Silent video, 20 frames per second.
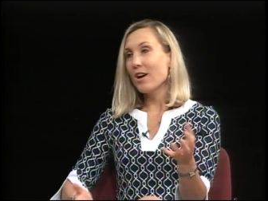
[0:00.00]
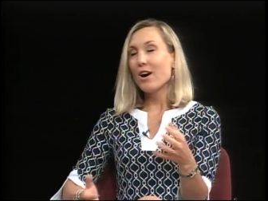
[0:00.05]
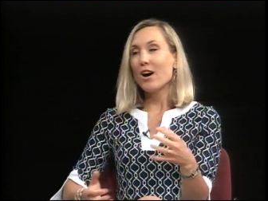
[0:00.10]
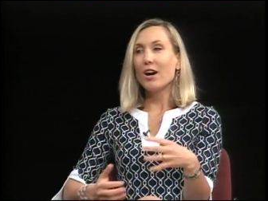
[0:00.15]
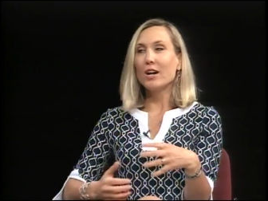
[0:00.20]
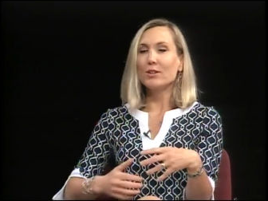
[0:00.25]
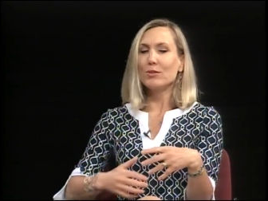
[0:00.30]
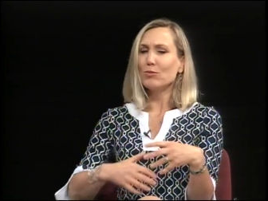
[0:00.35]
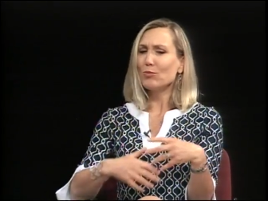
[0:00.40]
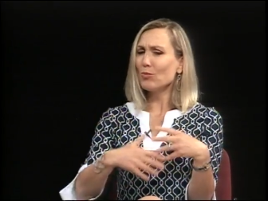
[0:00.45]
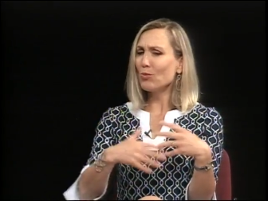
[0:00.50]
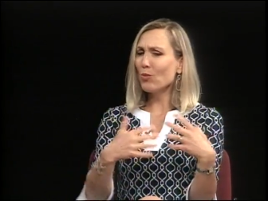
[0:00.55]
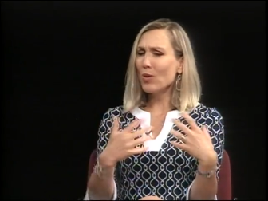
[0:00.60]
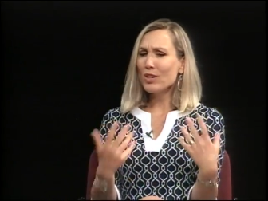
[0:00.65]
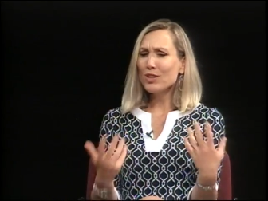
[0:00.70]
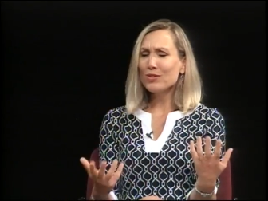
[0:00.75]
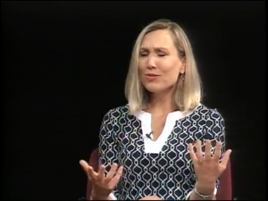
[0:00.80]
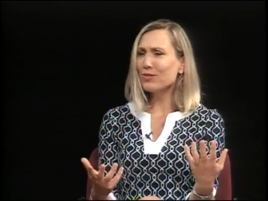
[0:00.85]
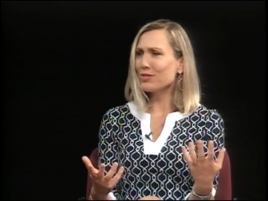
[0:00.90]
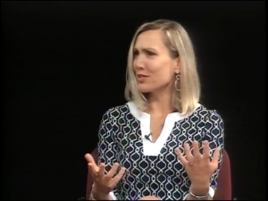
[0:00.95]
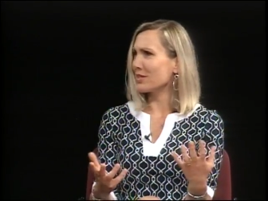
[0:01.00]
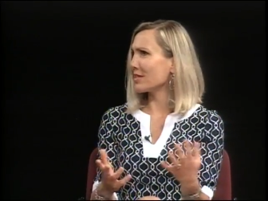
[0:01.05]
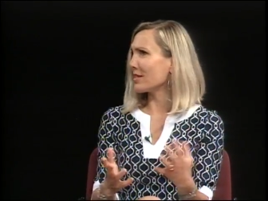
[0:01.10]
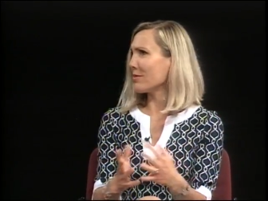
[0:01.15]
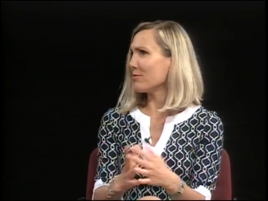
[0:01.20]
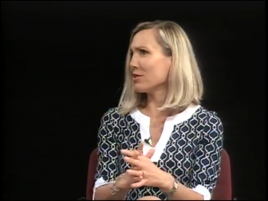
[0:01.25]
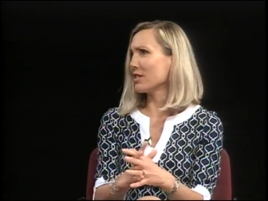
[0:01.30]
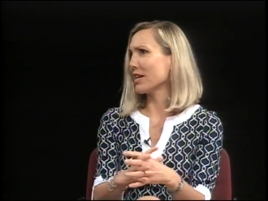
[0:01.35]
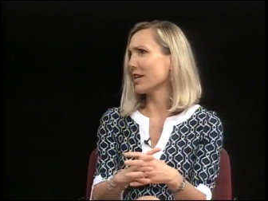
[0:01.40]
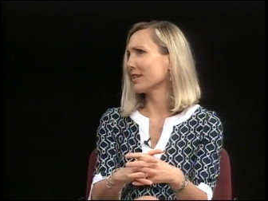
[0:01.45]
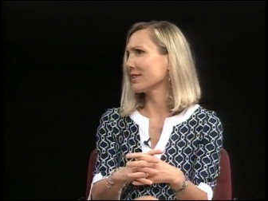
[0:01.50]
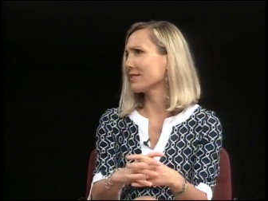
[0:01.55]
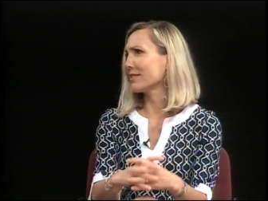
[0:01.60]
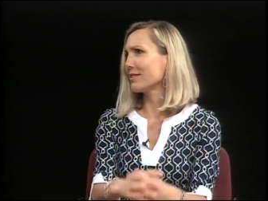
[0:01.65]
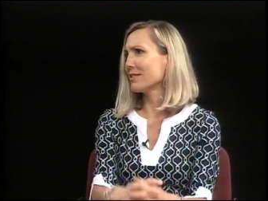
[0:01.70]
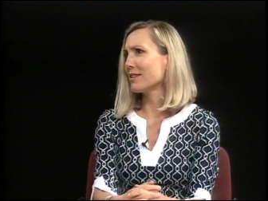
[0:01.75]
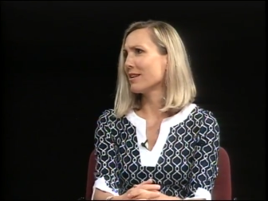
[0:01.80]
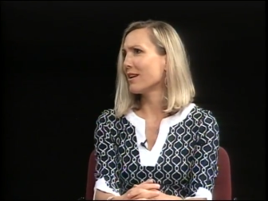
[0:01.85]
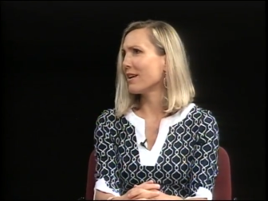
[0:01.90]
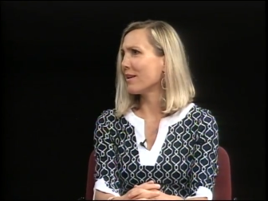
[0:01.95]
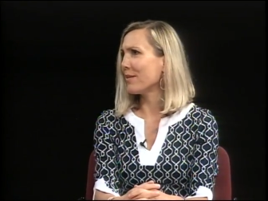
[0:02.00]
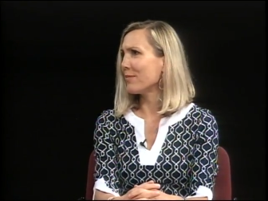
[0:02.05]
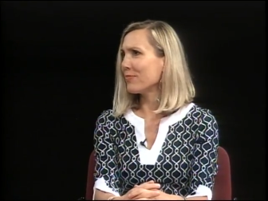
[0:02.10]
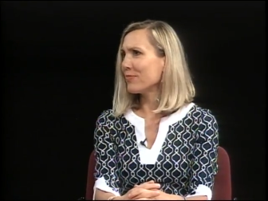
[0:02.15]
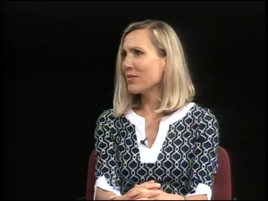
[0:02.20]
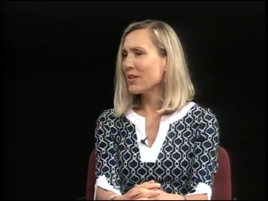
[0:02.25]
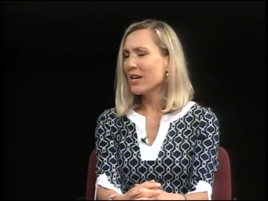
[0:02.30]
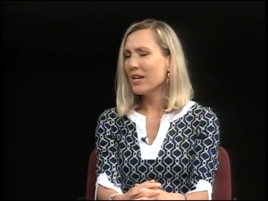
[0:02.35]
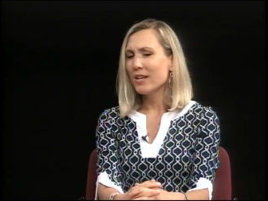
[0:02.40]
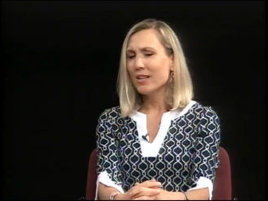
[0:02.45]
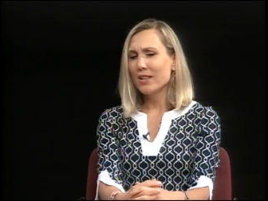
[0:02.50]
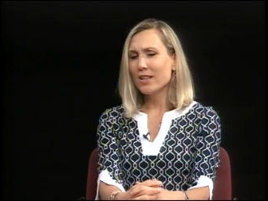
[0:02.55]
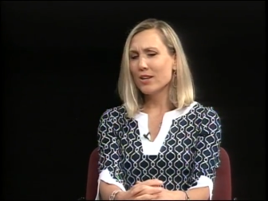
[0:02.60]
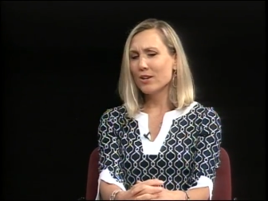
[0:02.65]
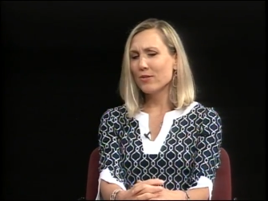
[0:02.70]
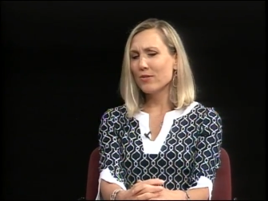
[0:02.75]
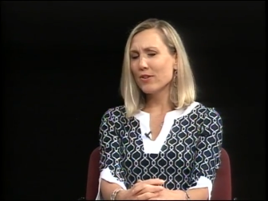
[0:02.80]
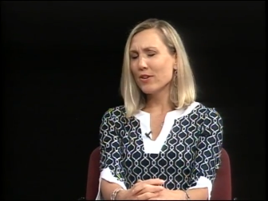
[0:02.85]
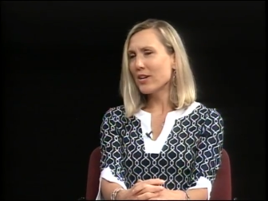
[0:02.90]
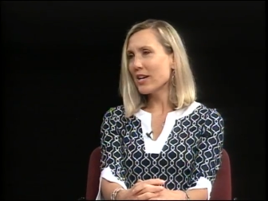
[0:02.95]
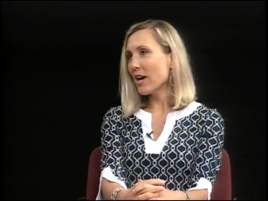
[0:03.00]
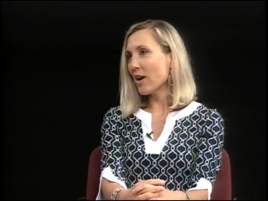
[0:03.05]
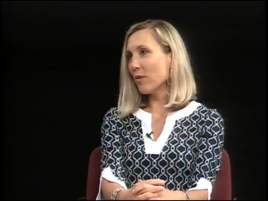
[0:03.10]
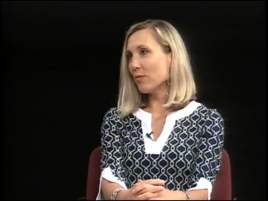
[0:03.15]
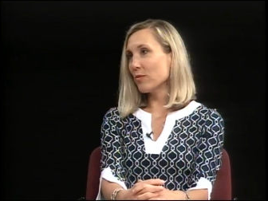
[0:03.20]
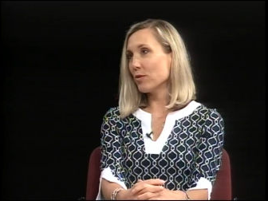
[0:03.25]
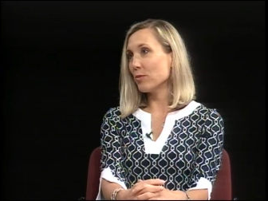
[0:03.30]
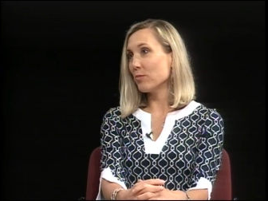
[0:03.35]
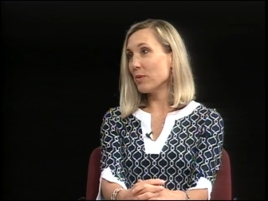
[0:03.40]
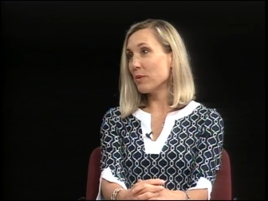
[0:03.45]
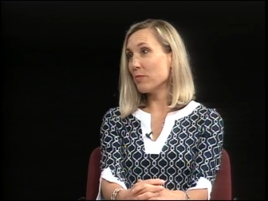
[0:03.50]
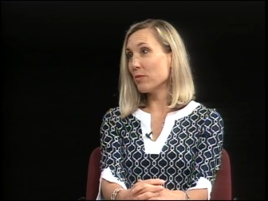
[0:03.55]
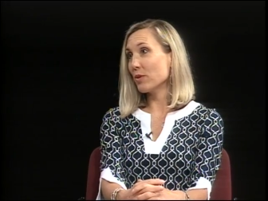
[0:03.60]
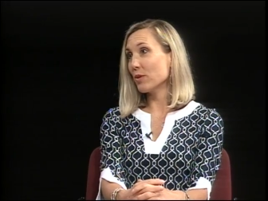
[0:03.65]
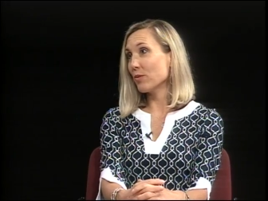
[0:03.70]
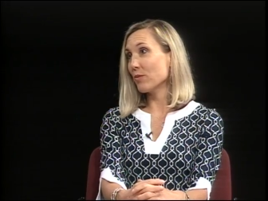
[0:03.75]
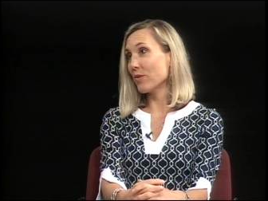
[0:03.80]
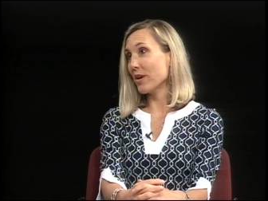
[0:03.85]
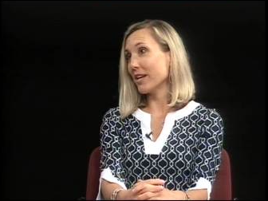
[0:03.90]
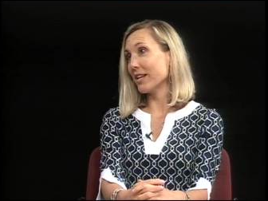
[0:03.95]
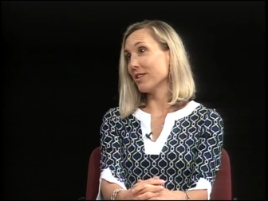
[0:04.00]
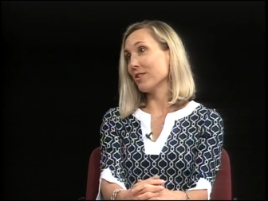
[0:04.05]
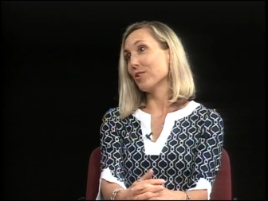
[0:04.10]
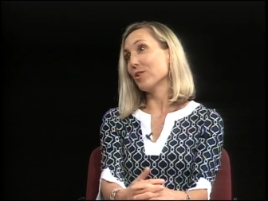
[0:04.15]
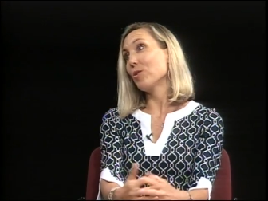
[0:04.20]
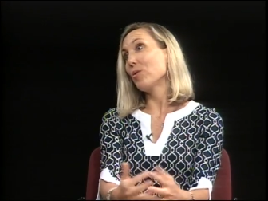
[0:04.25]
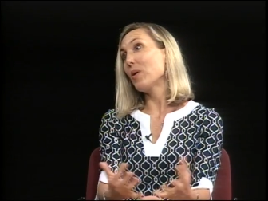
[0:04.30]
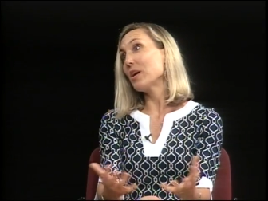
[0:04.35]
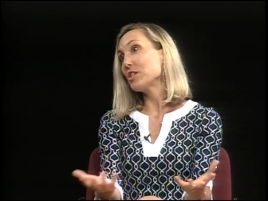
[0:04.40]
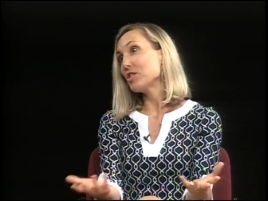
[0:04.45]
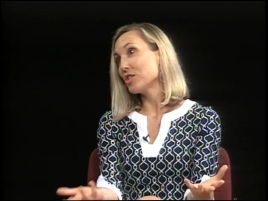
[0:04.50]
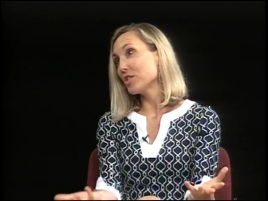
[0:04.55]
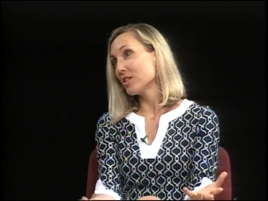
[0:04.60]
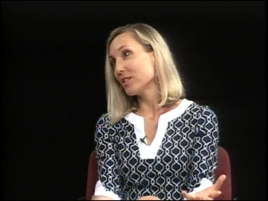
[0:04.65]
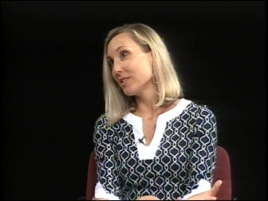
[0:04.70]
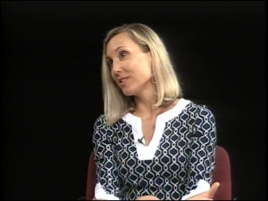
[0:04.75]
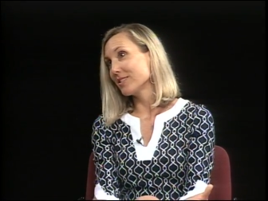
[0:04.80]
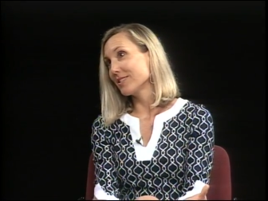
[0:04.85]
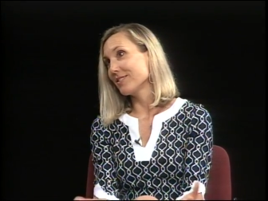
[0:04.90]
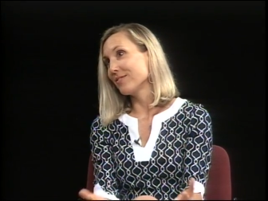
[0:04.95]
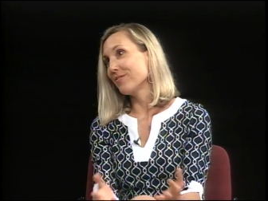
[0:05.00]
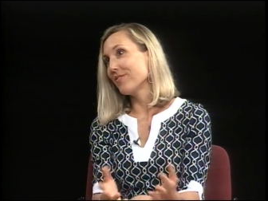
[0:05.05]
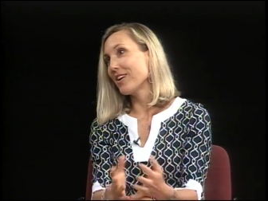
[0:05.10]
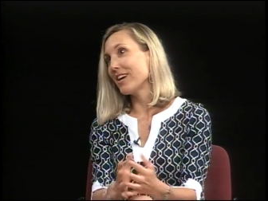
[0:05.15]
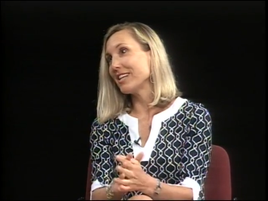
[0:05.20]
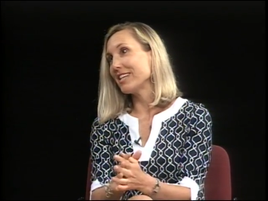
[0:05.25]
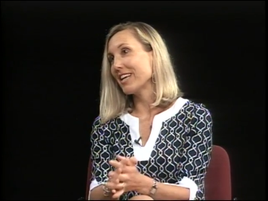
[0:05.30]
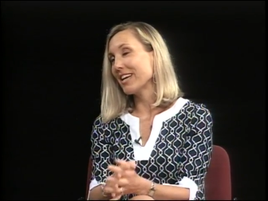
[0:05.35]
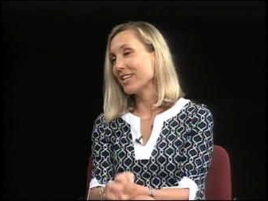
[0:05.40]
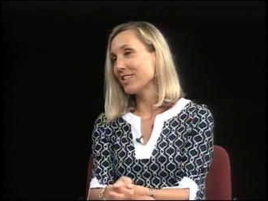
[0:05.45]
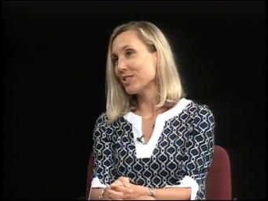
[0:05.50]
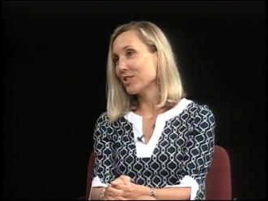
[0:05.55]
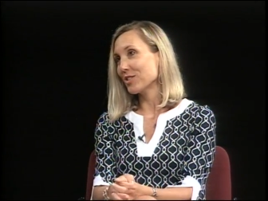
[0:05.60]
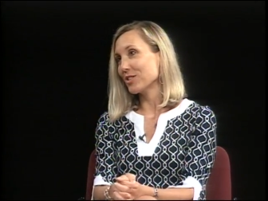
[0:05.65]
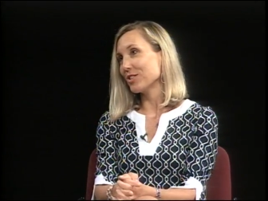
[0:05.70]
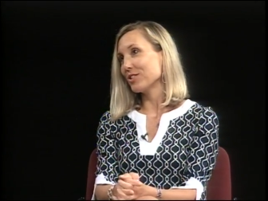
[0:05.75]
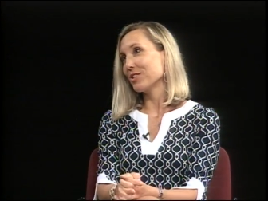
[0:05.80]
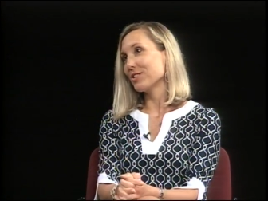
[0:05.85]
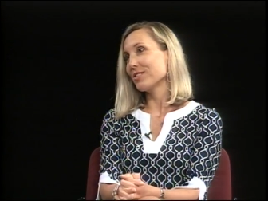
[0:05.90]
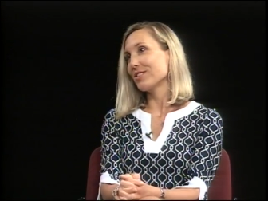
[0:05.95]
on wonderful subjects that are very helpful, and people can write in their questions and find answers.